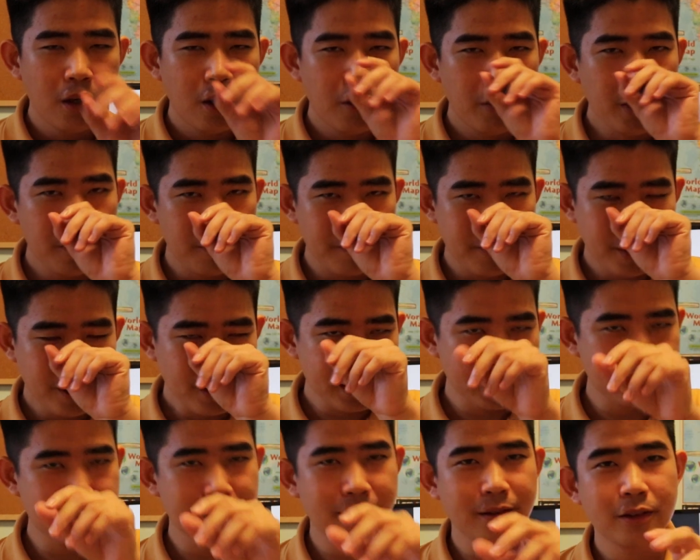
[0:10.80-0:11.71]
Well,
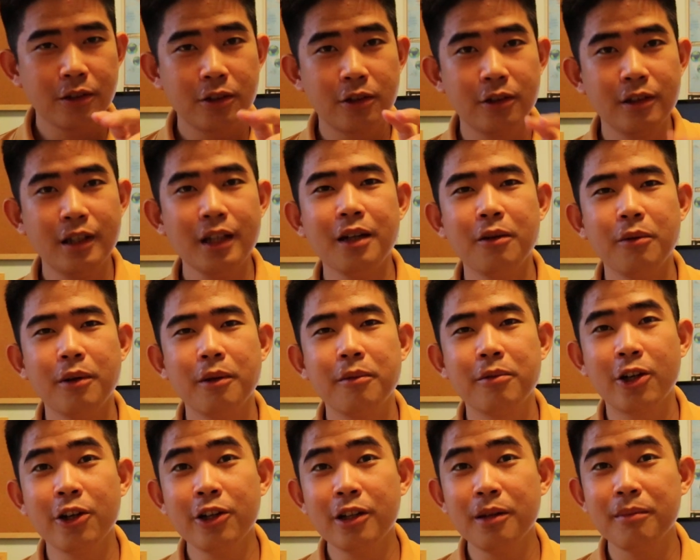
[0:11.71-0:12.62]
because today we're
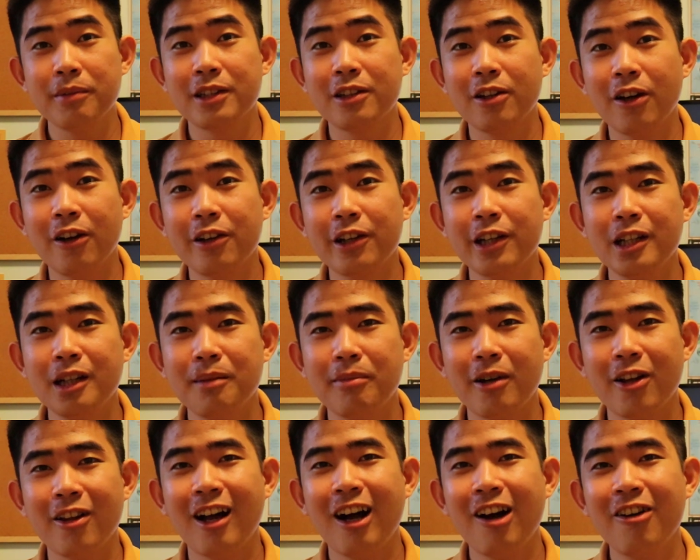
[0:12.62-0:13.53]
gonna be talking
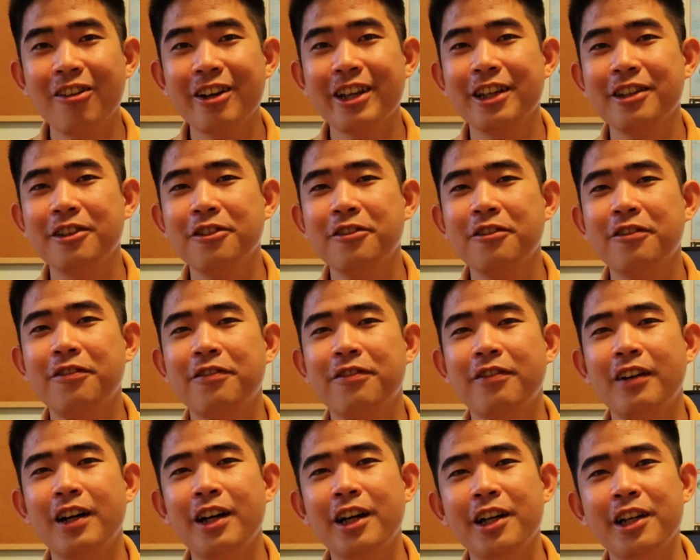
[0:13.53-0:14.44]
about how can you
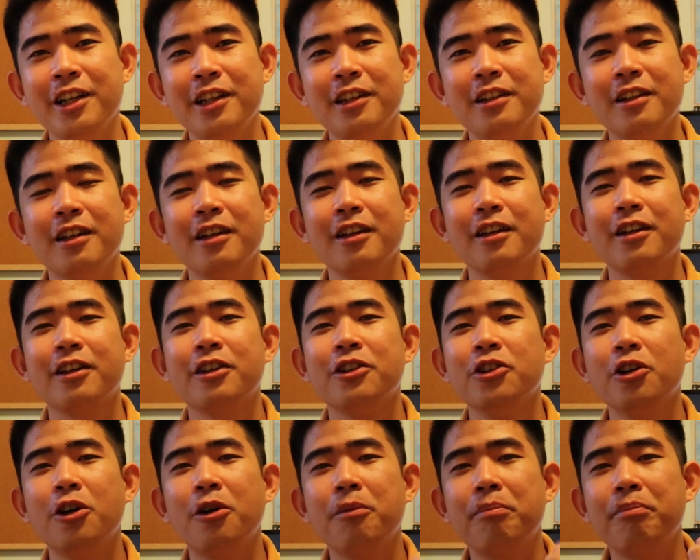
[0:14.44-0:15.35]
find
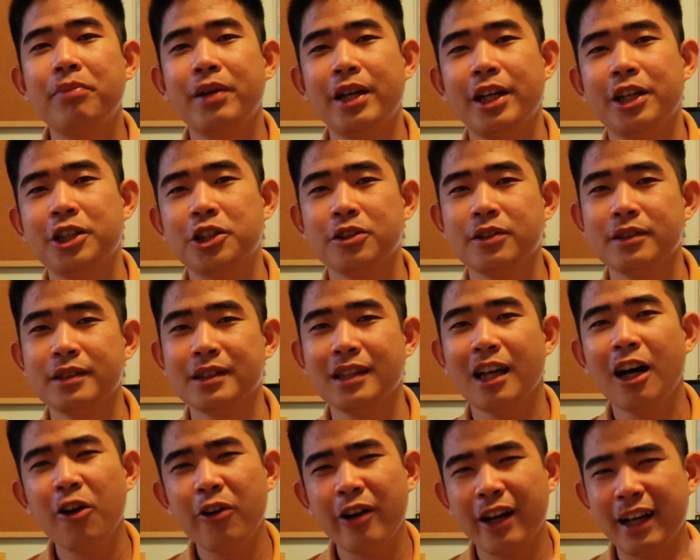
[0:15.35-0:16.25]
your passions.
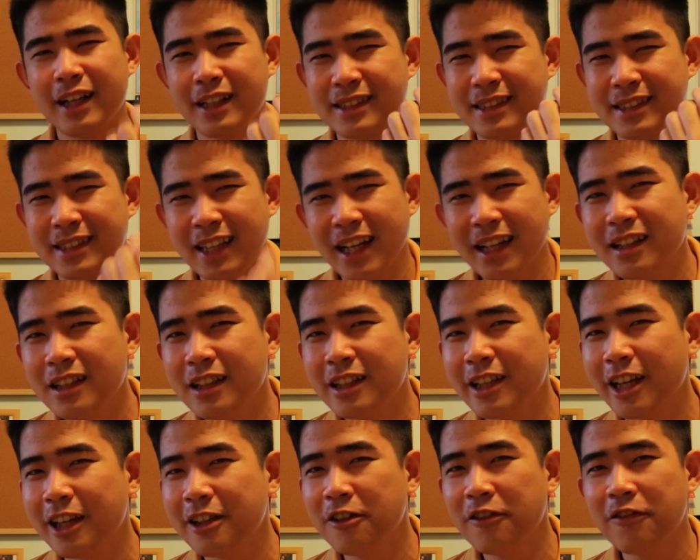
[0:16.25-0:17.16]
How exactly
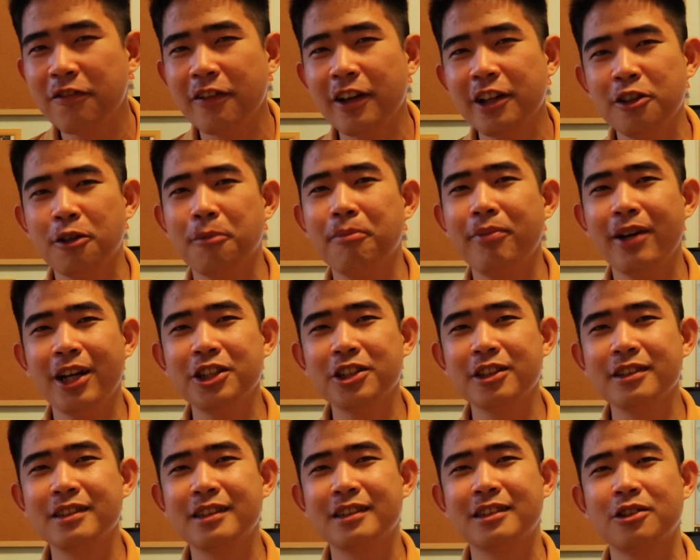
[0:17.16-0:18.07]
can you find your
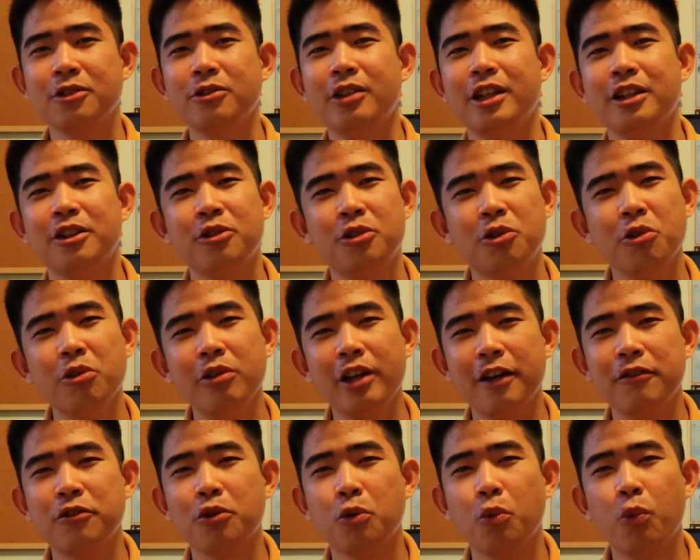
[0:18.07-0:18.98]
passions so that you don't
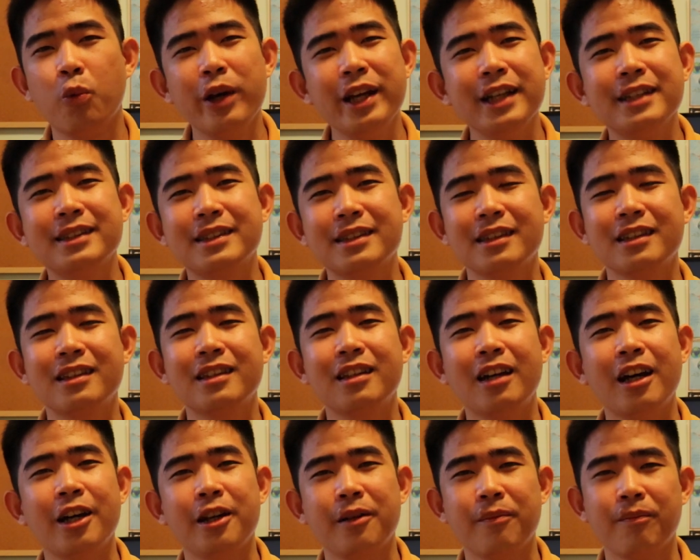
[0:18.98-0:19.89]
have to waste
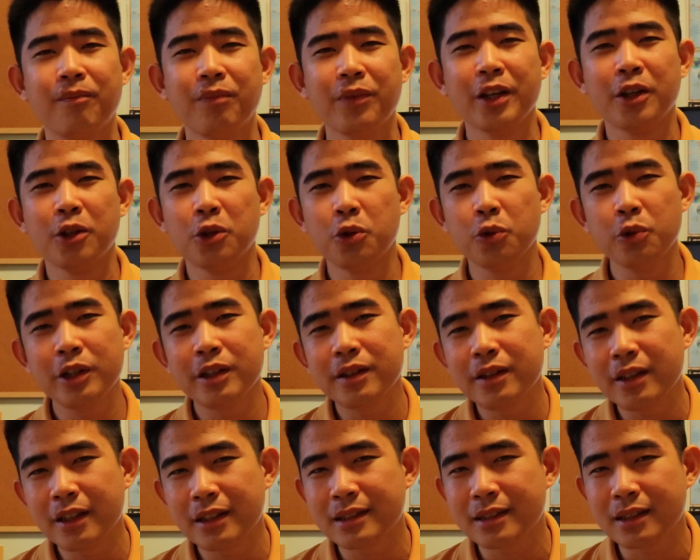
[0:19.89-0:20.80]
time doing
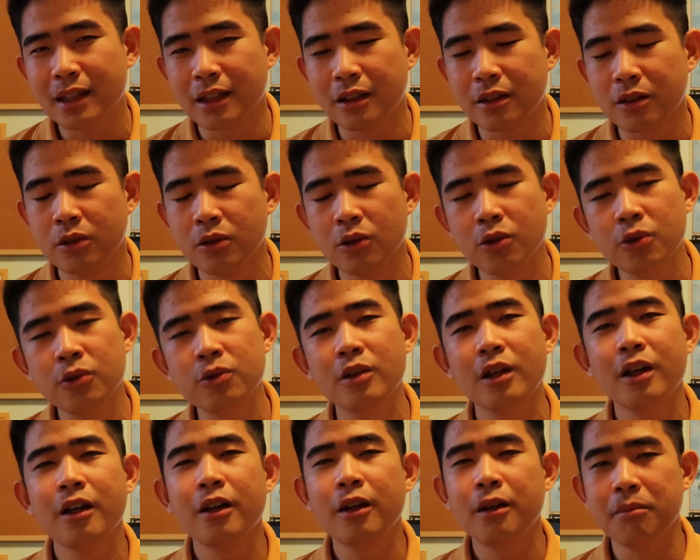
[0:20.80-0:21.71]
things that
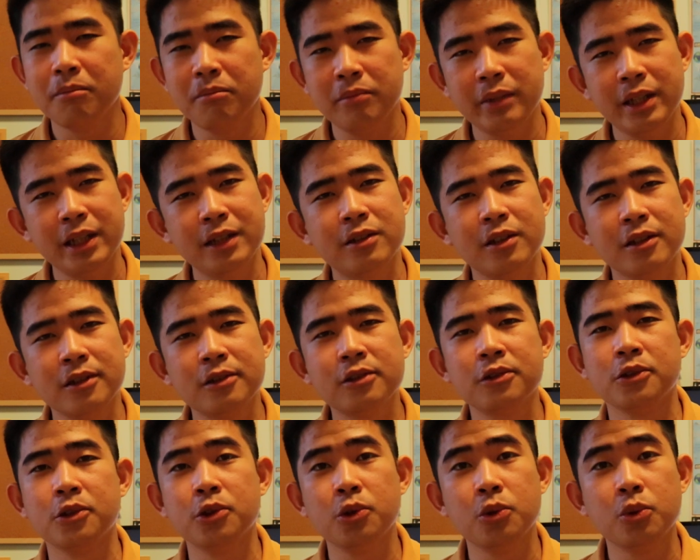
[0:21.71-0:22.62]
don't matter
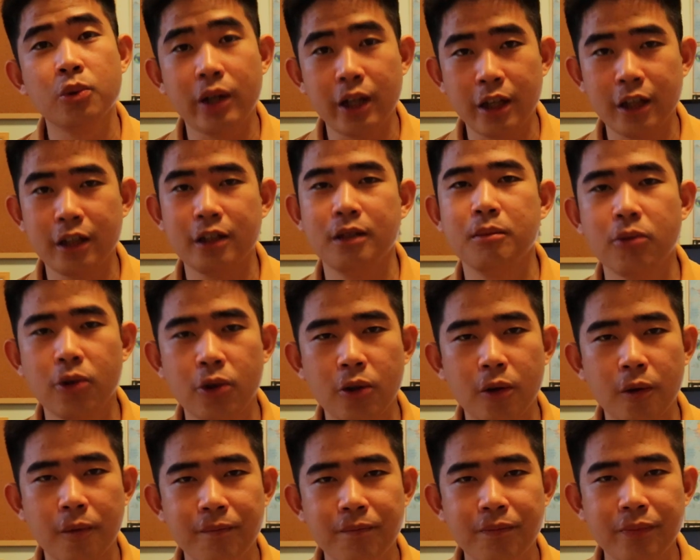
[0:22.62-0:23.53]
to you
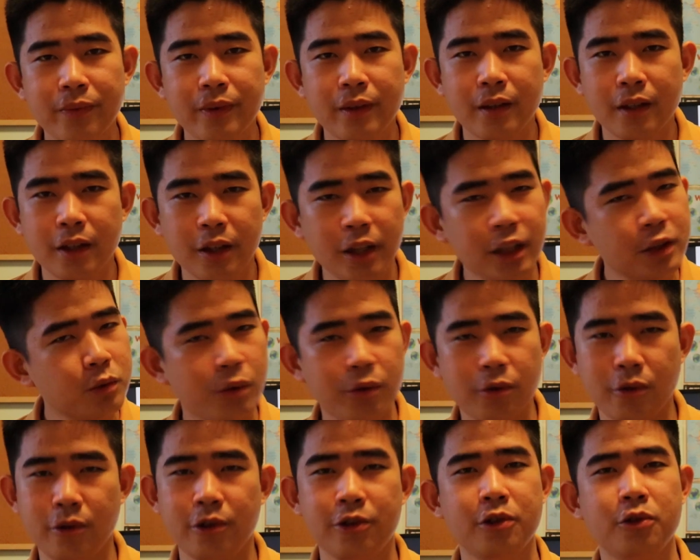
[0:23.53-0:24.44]
anymore? And that's
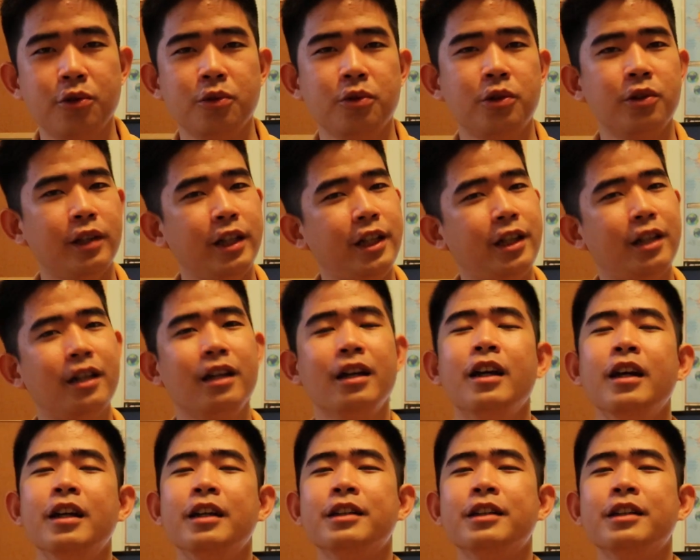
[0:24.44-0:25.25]
what we're gonna do today.